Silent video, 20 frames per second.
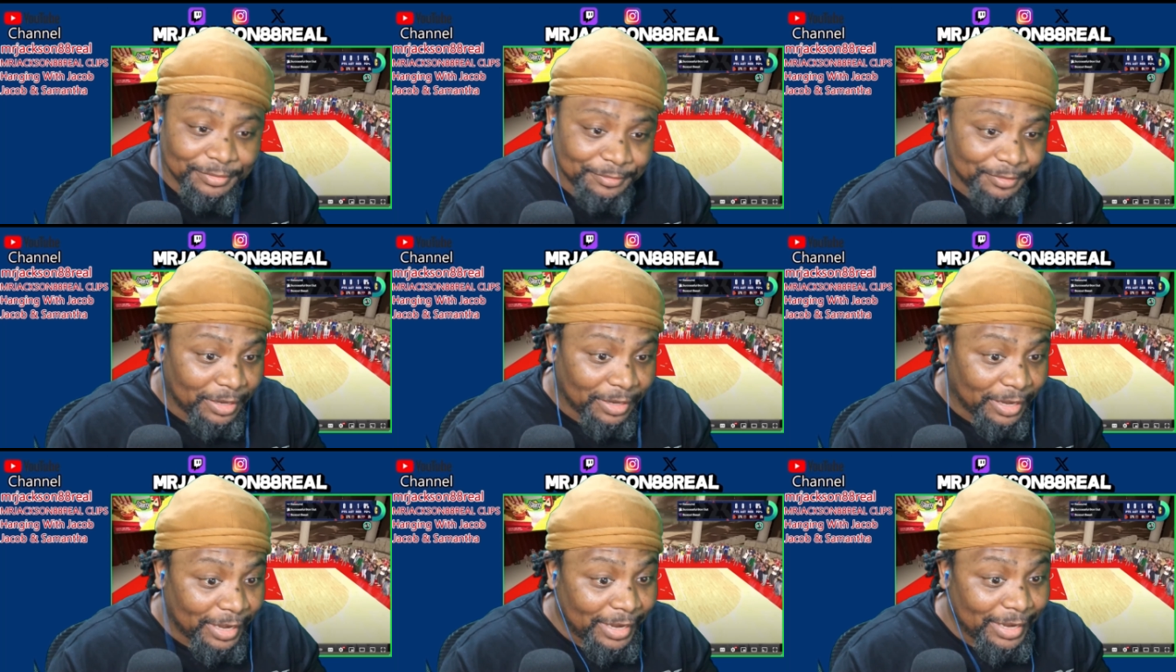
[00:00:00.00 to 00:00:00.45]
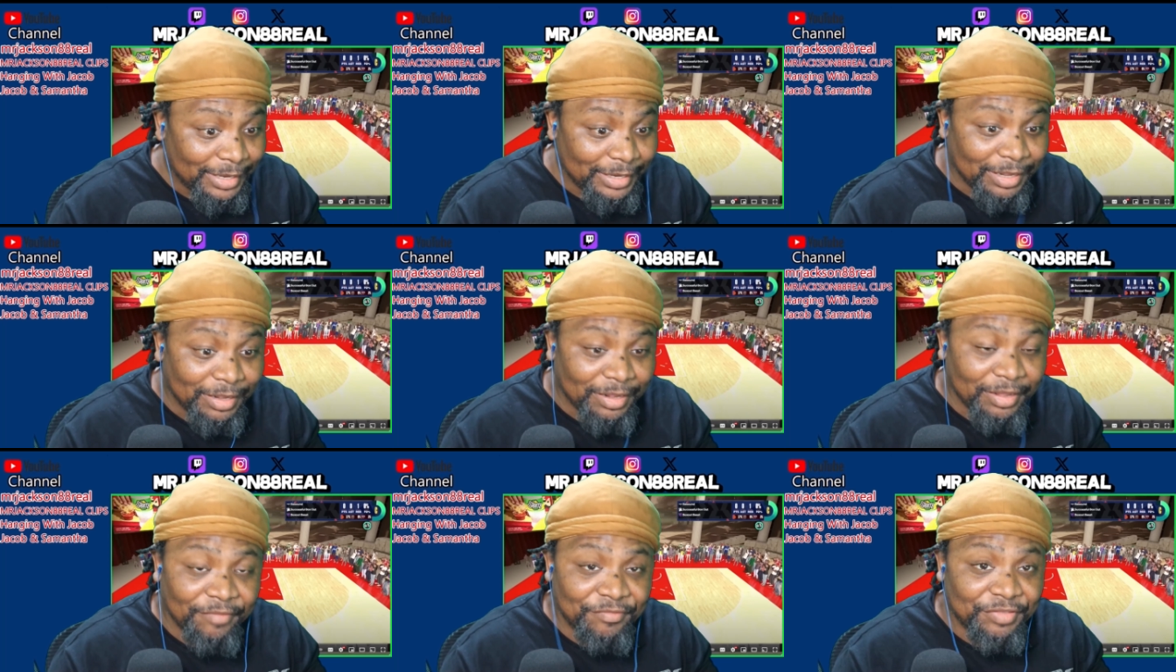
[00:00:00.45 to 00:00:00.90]
All right,
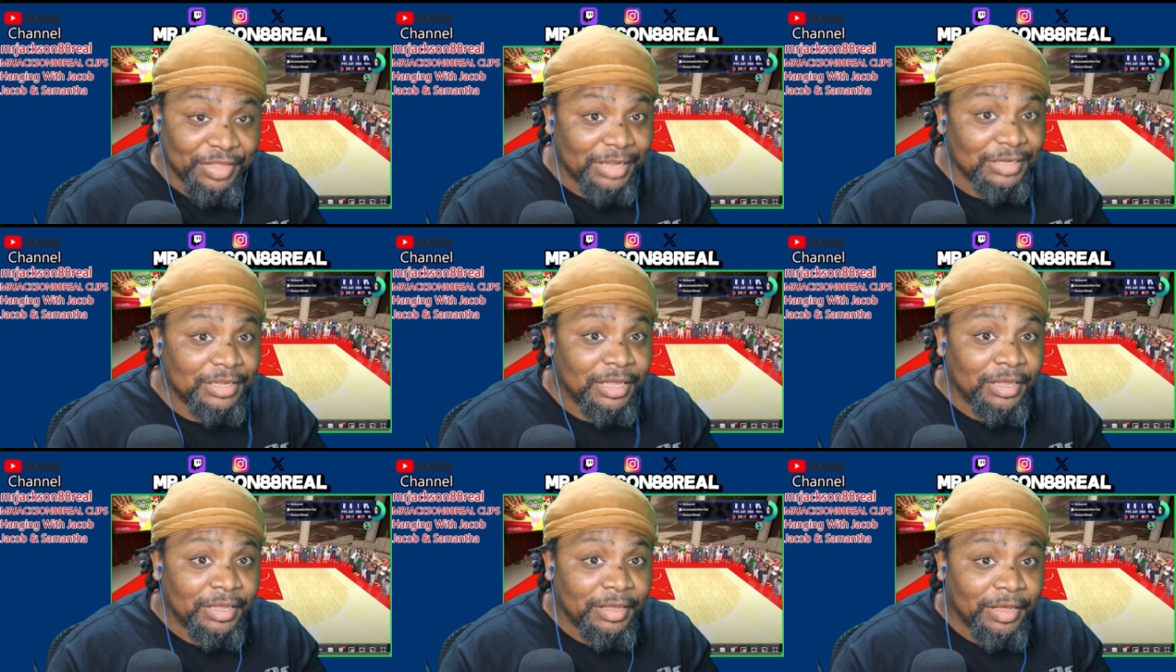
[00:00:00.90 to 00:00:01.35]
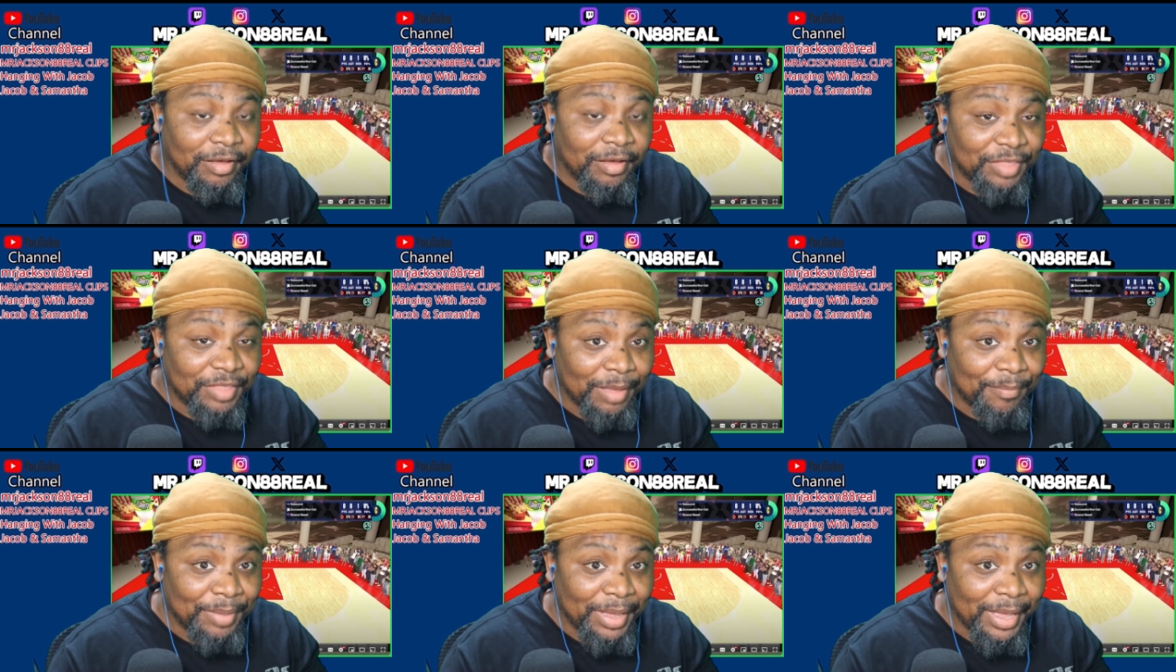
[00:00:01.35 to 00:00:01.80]
y'all. If that
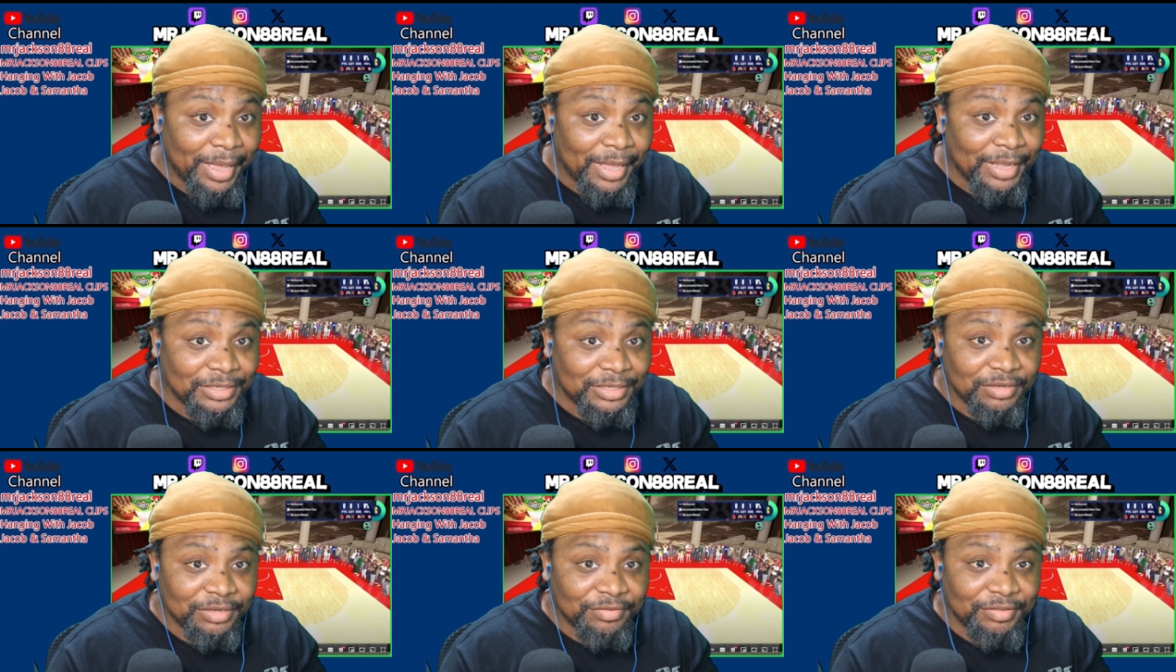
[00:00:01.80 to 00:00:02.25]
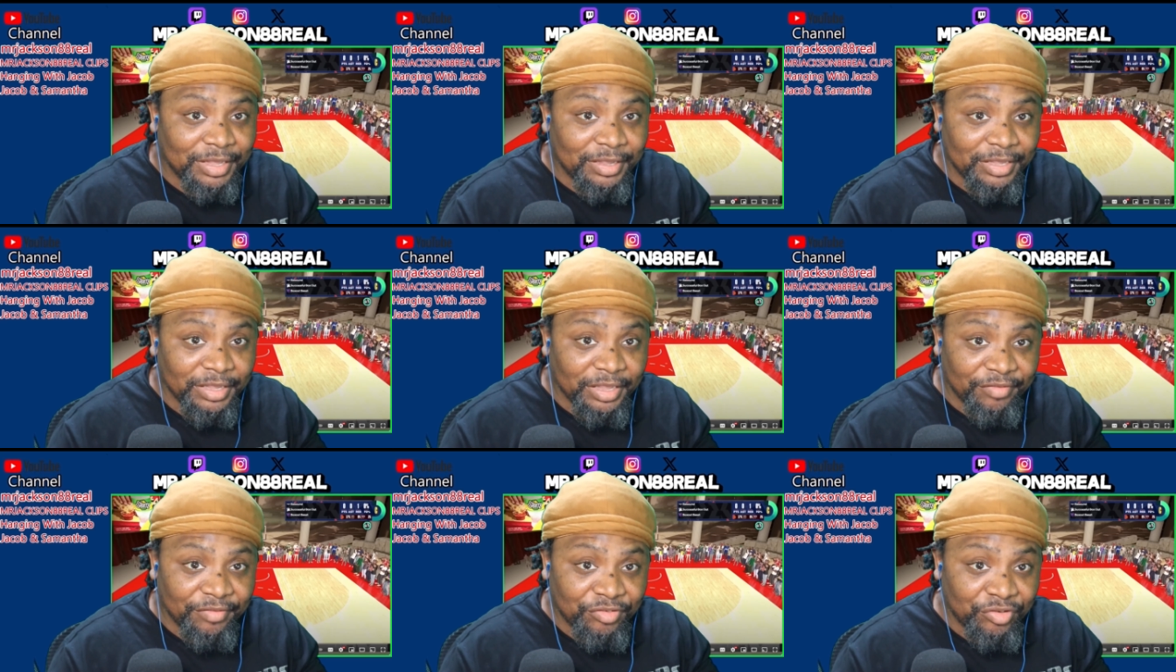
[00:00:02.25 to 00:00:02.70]
that badge, if they
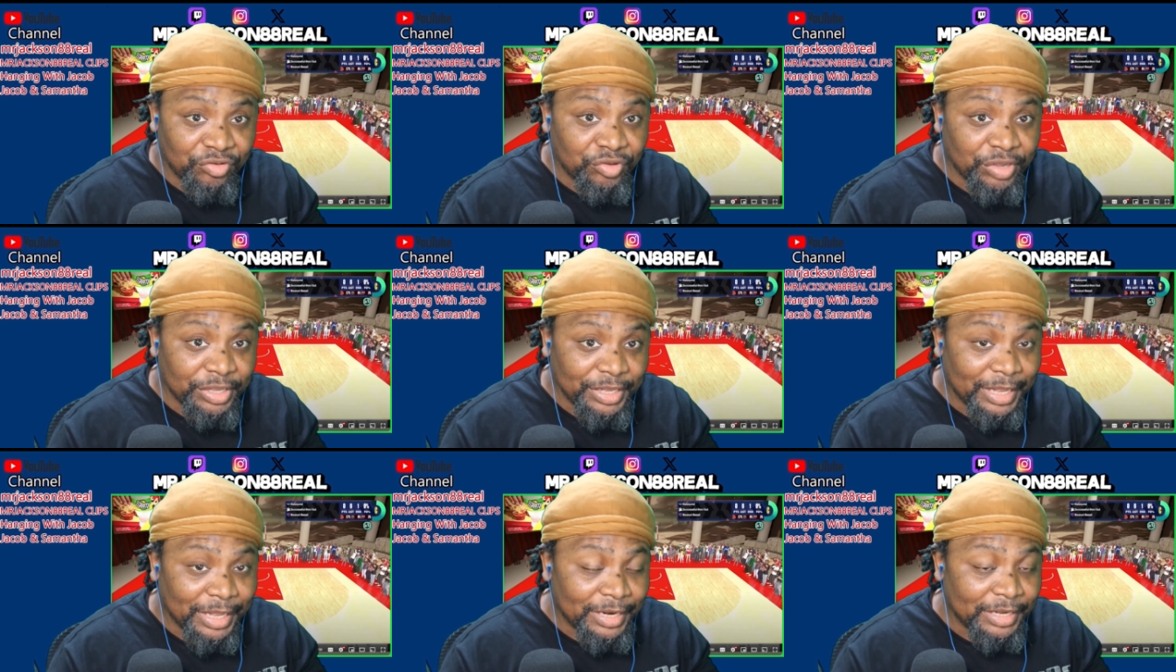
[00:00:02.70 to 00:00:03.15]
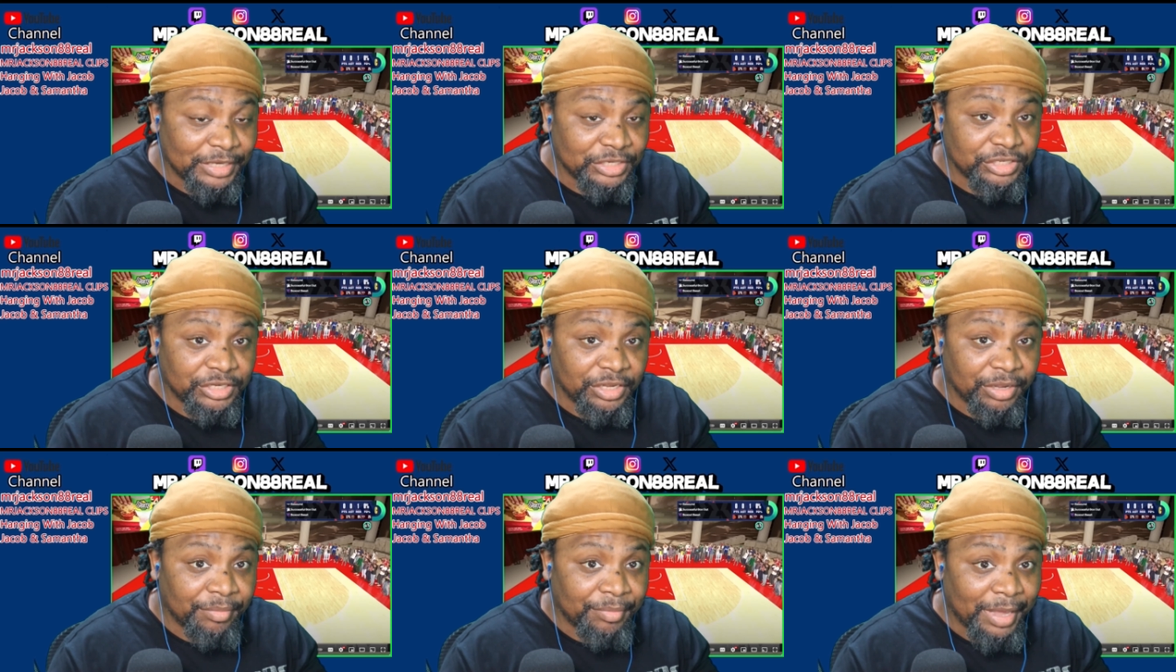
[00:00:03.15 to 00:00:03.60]
if you get that
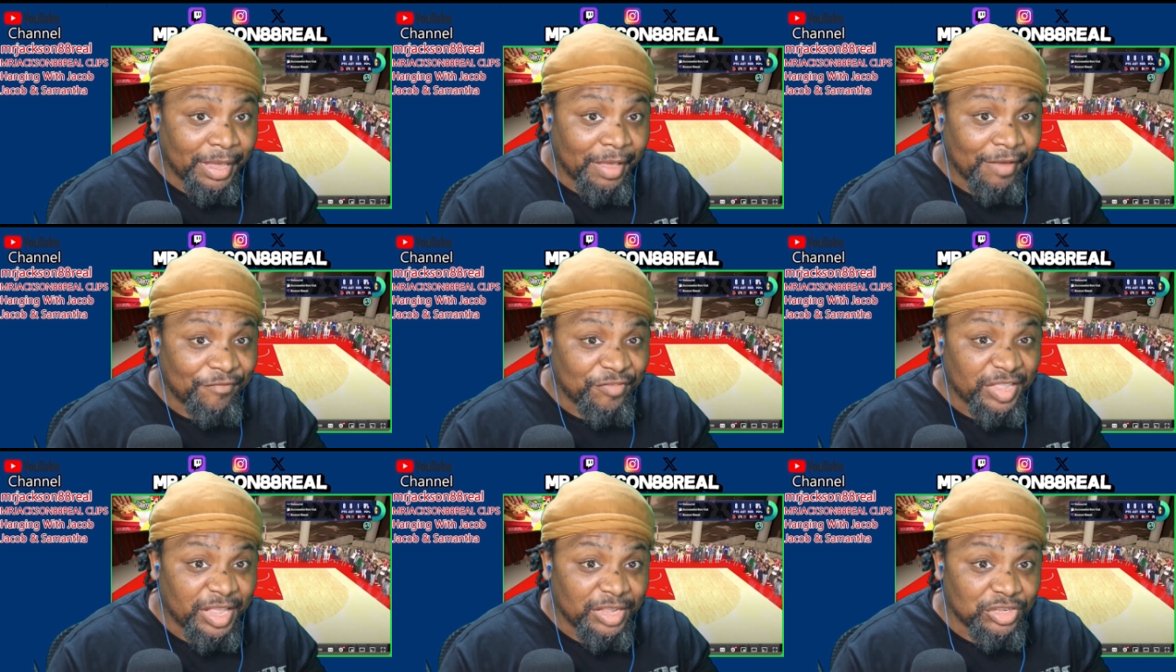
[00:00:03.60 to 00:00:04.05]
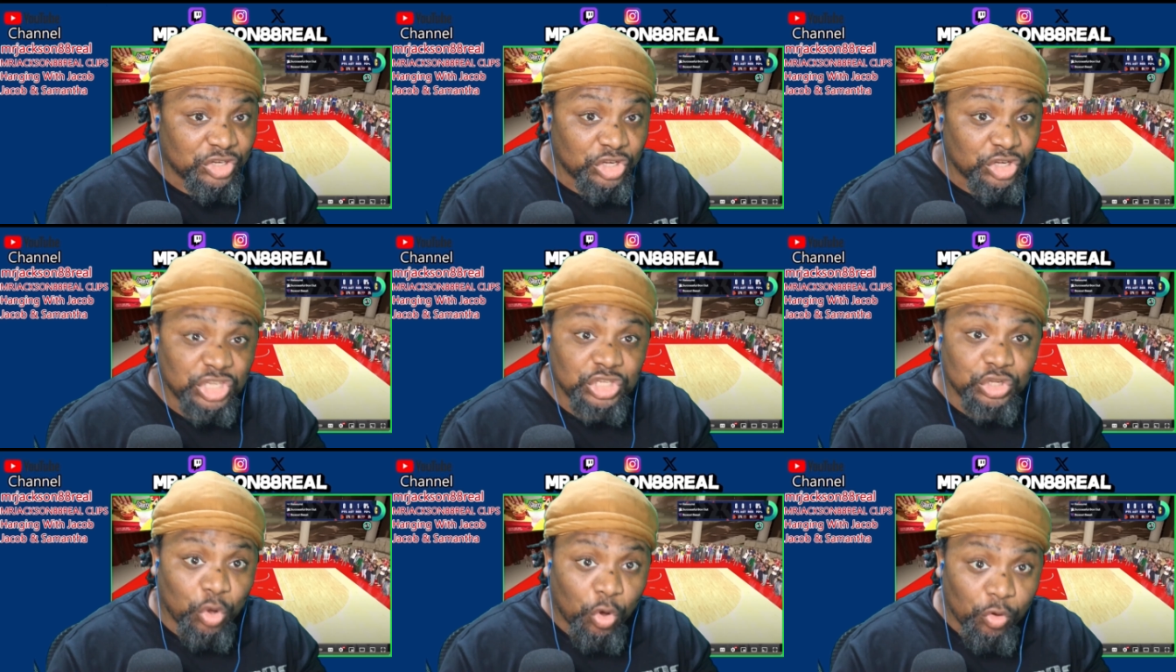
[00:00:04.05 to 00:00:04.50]
legendary badge and that
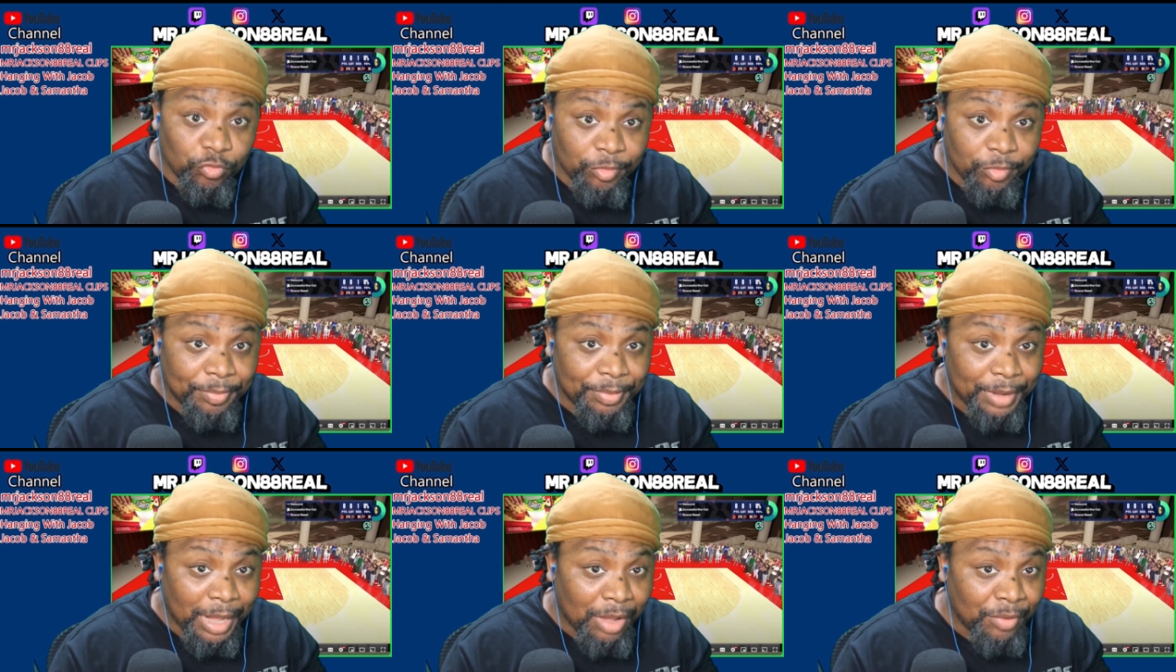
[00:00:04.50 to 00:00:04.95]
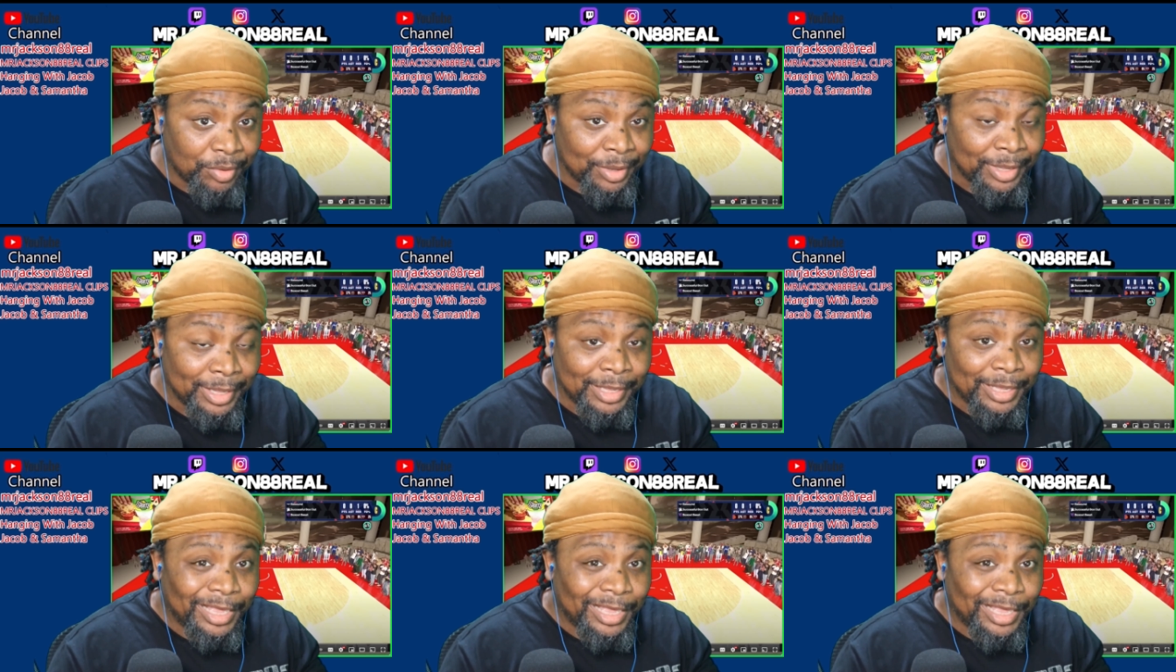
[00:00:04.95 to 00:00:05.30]
joker overpowered,